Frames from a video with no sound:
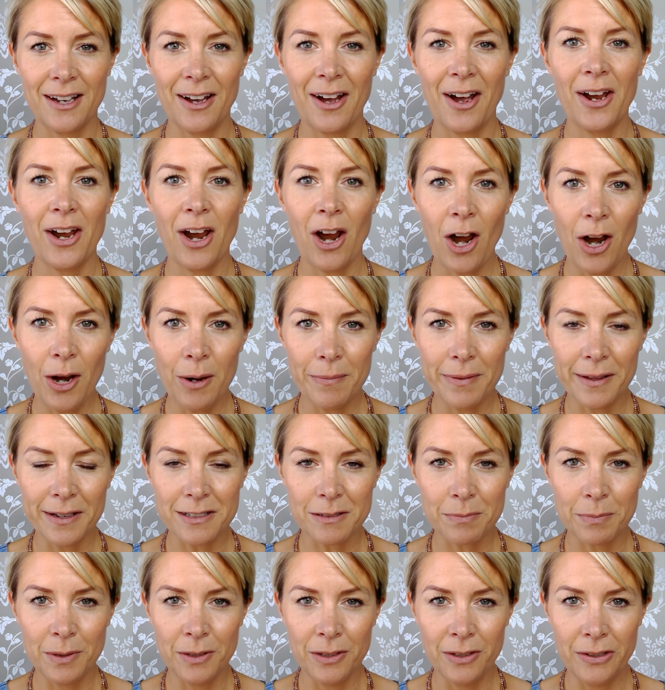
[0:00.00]
I hope that's
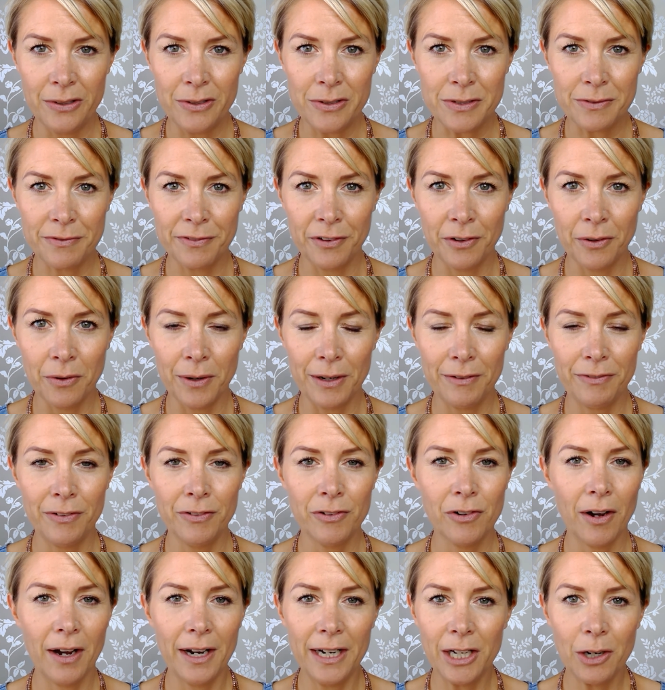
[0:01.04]
been useful. If you've
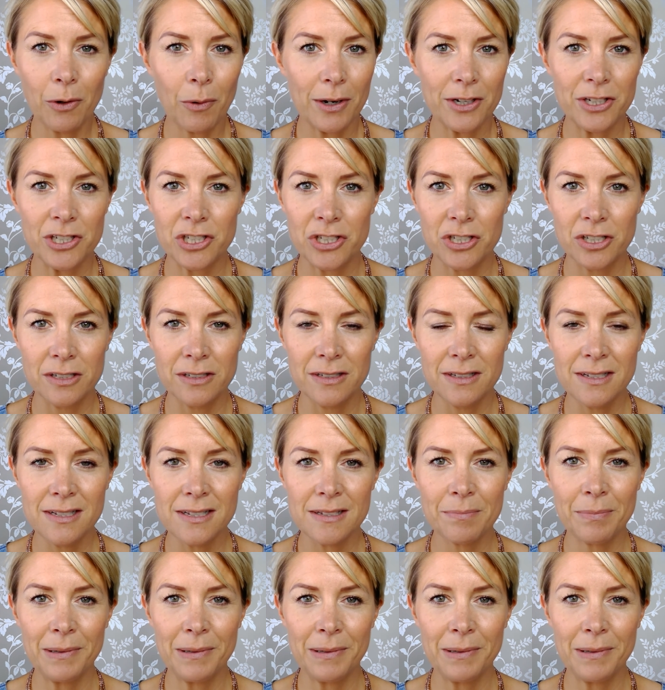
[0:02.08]
got any questions,